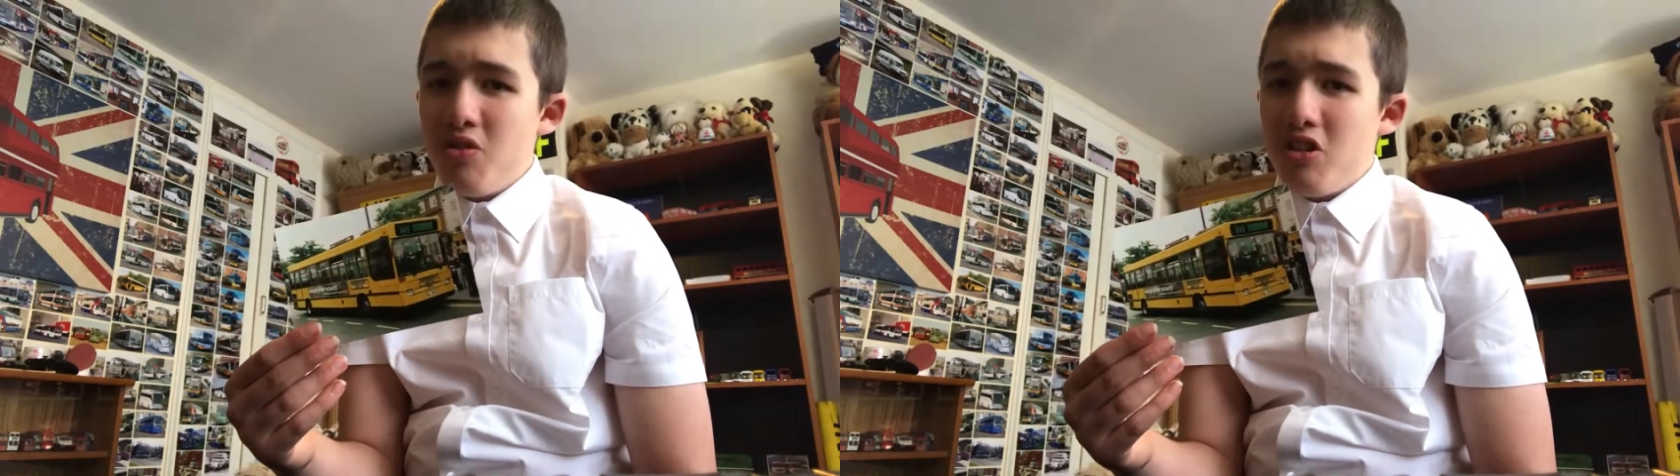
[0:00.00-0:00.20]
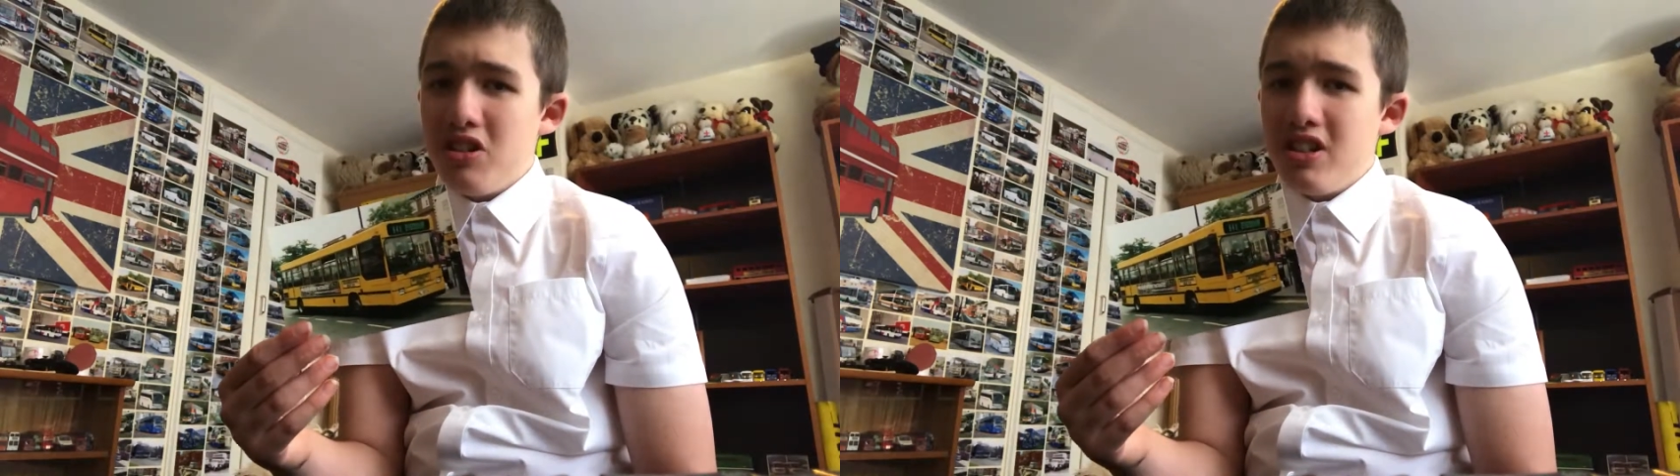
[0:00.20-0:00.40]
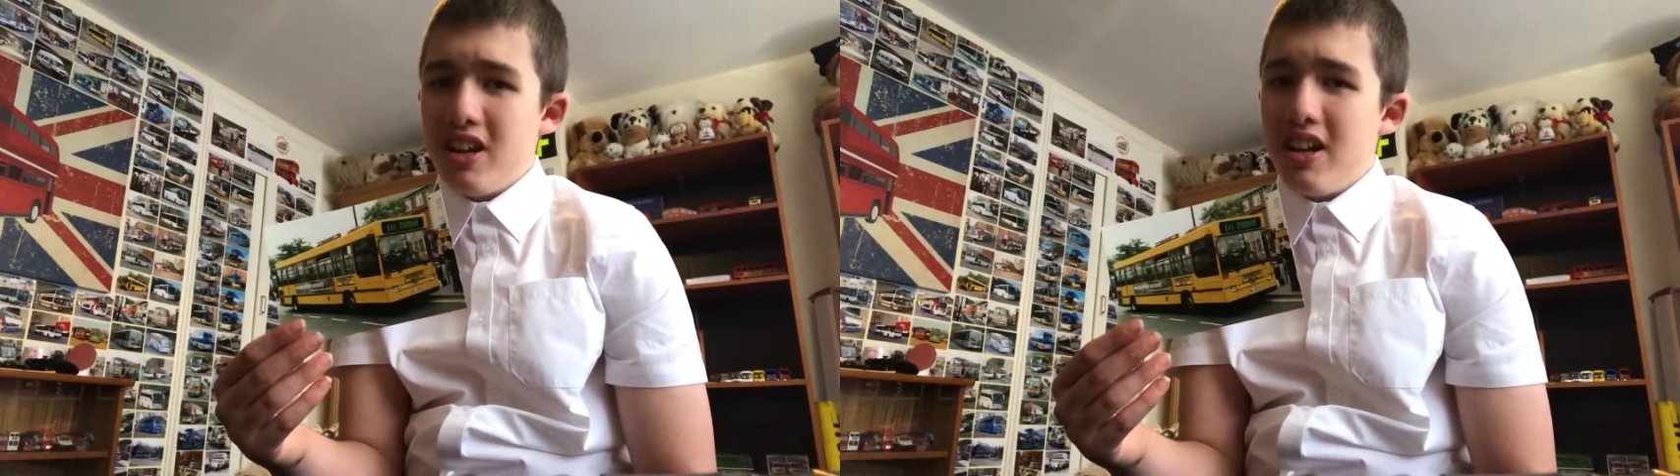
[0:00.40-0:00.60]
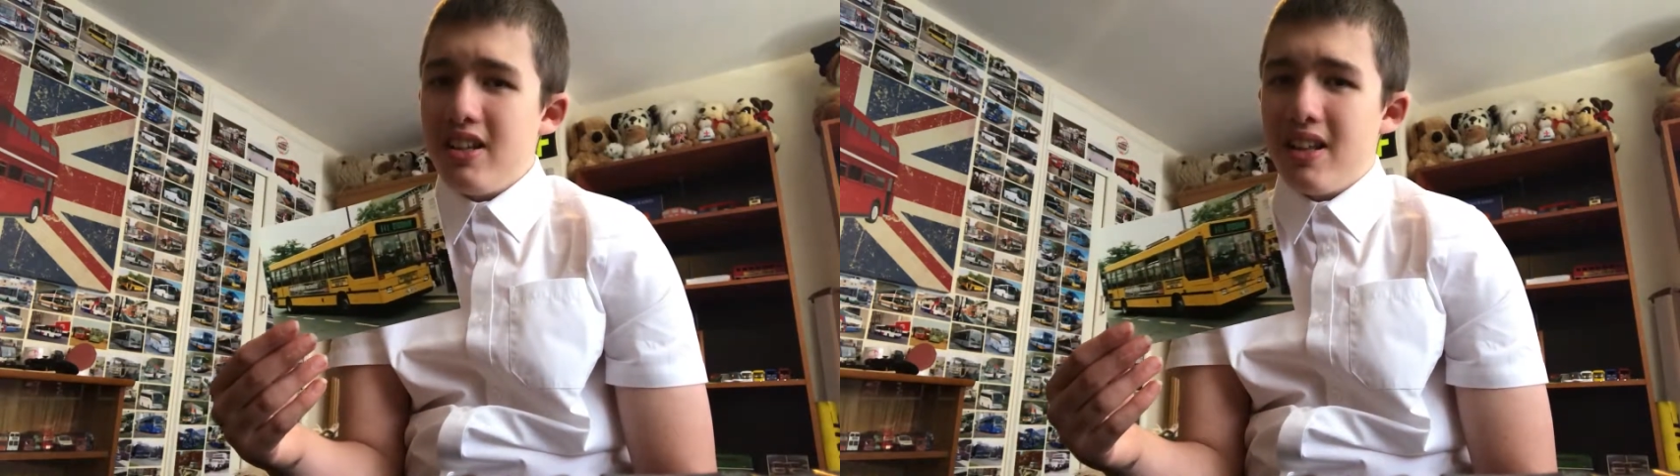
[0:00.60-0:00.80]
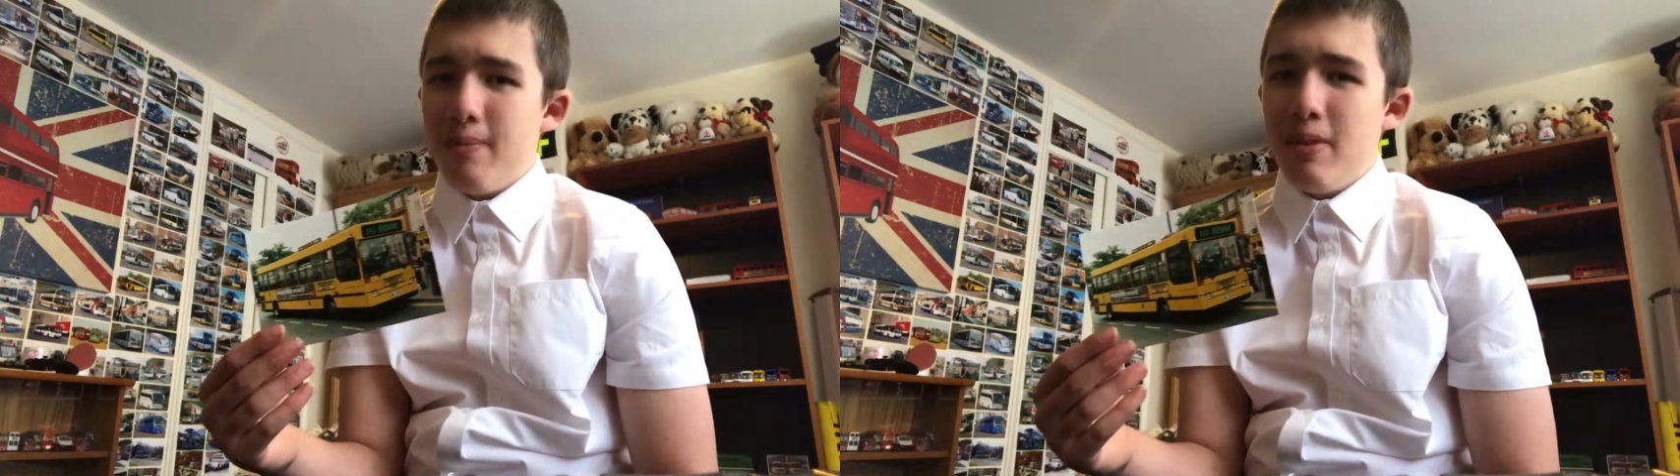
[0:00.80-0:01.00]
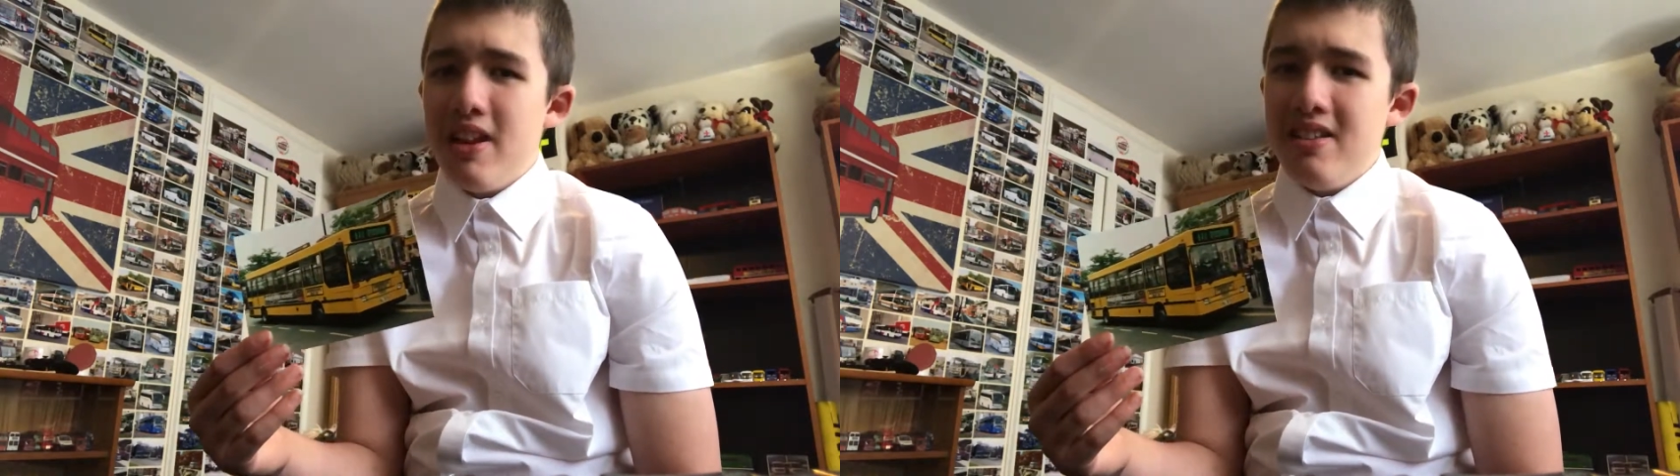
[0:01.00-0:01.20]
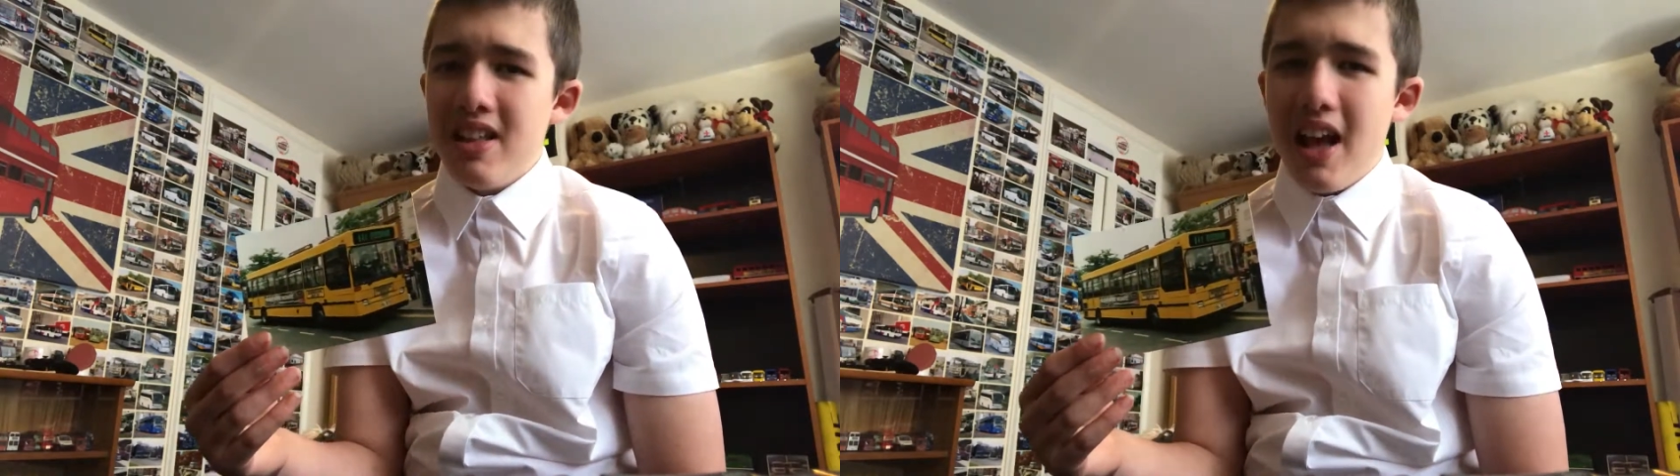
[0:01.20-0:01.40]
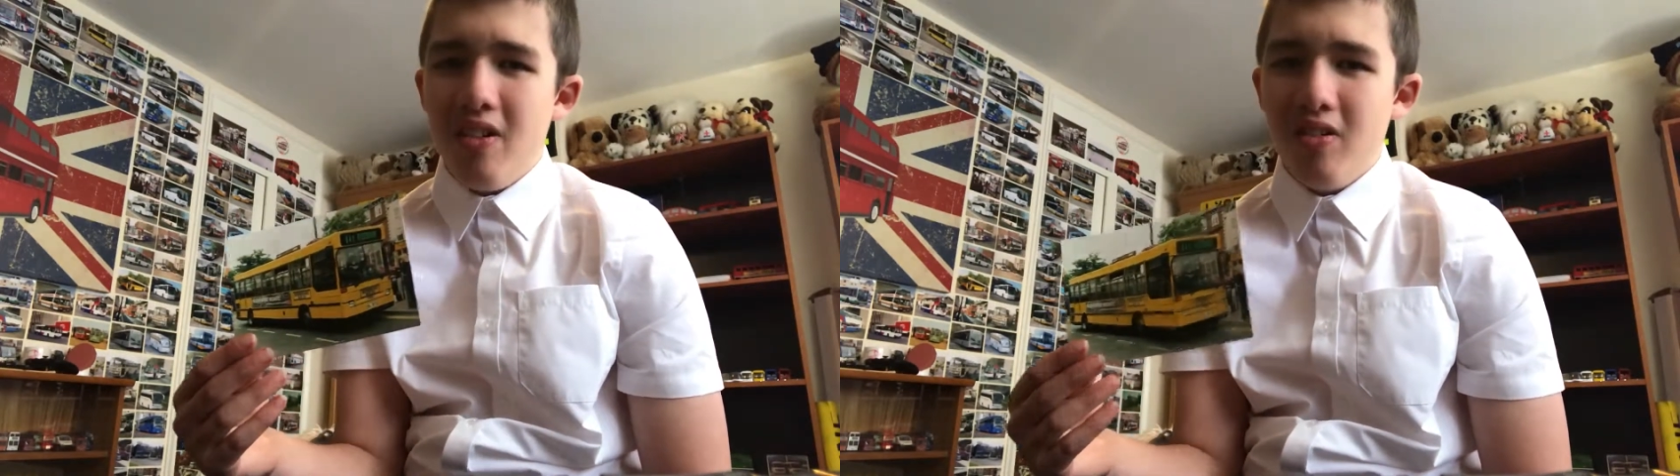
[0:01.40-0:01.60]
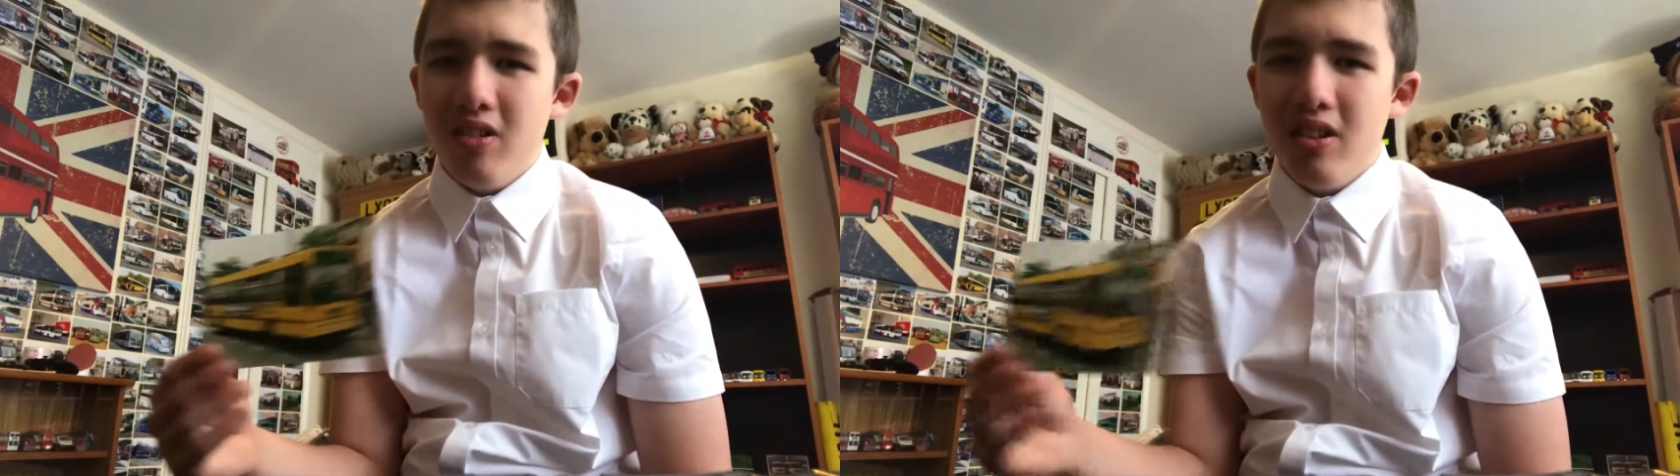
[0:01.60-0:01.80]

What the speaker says: for watching guys, and peace out.